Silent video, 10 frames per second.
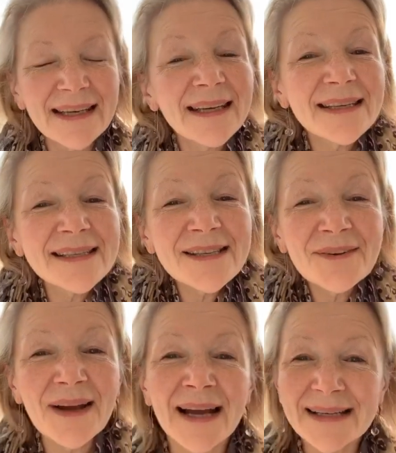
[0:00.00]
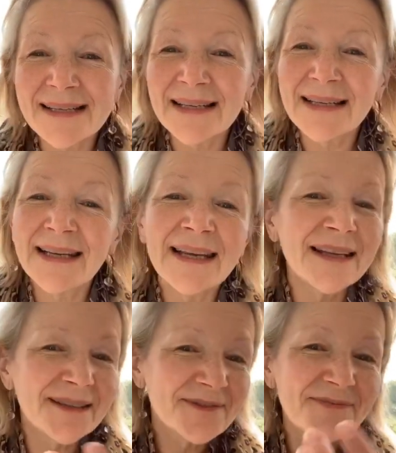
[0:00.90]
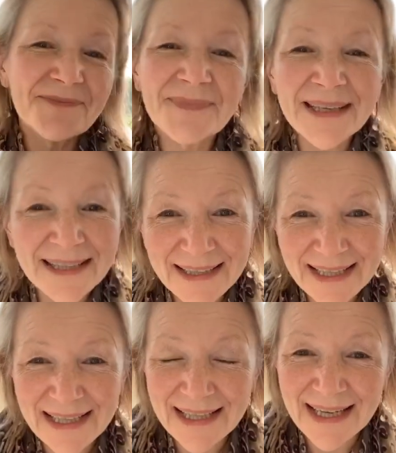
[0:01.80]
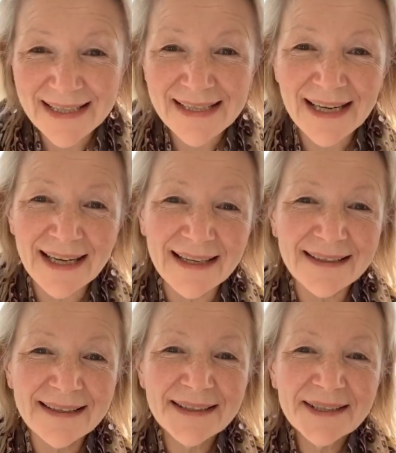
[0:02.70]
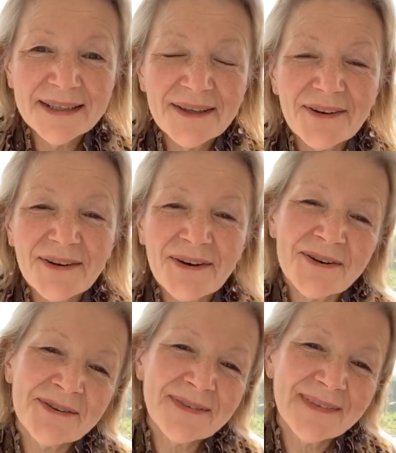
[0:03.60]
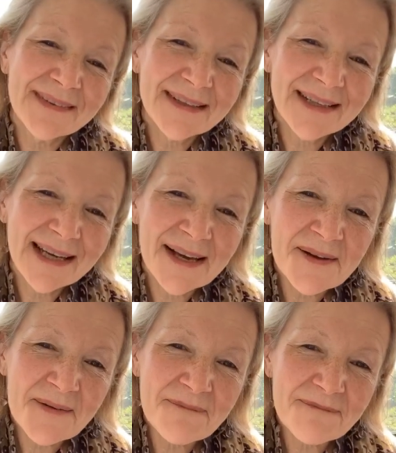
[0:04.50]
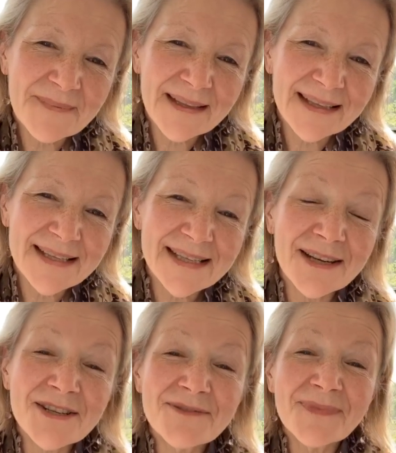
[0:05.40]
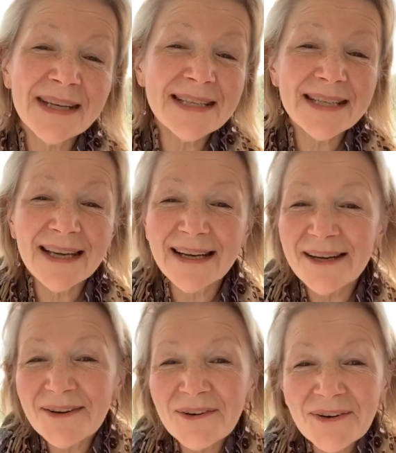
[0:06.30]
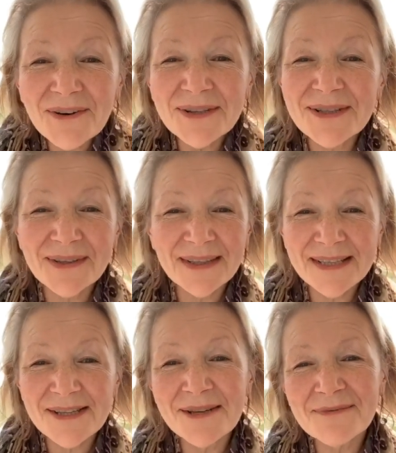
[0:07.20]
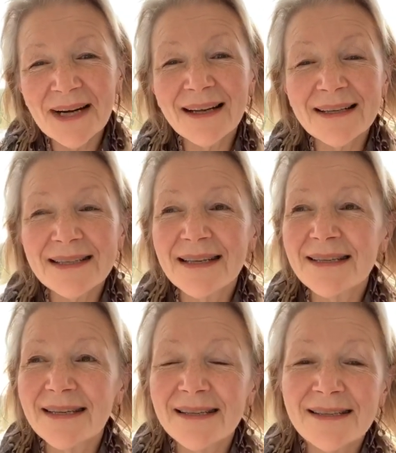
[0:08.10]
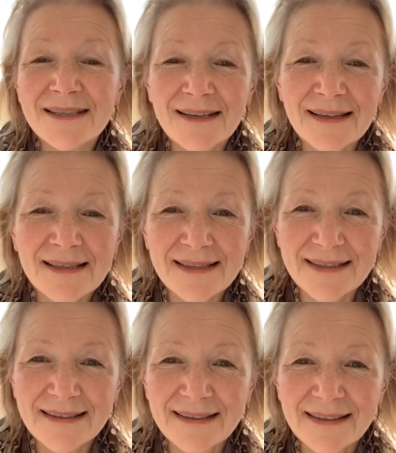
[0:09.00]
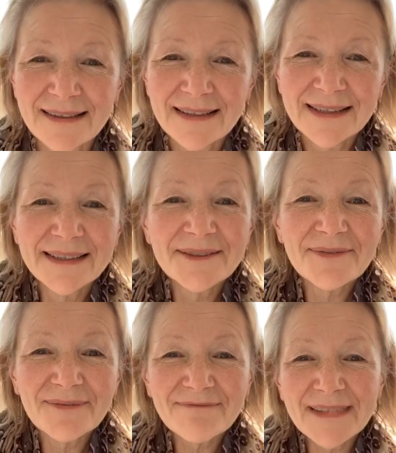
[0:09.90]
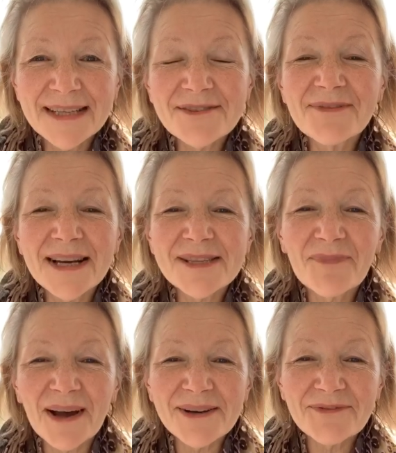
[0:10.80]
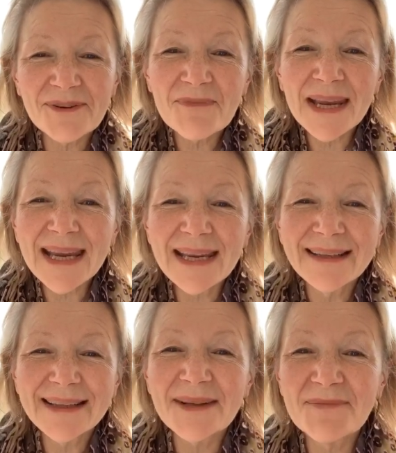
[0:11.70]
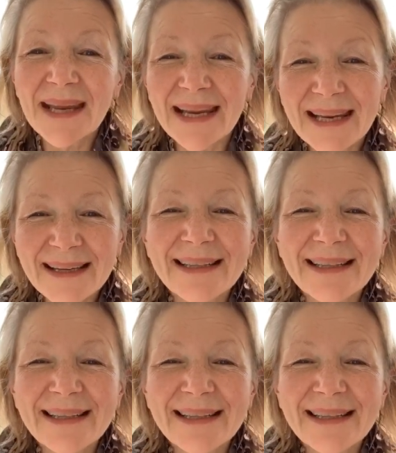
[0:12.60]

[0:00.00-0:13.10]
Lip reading: so actually, you know, connecting on social media or doing the Zoom classes is just, it's a respite for me and me.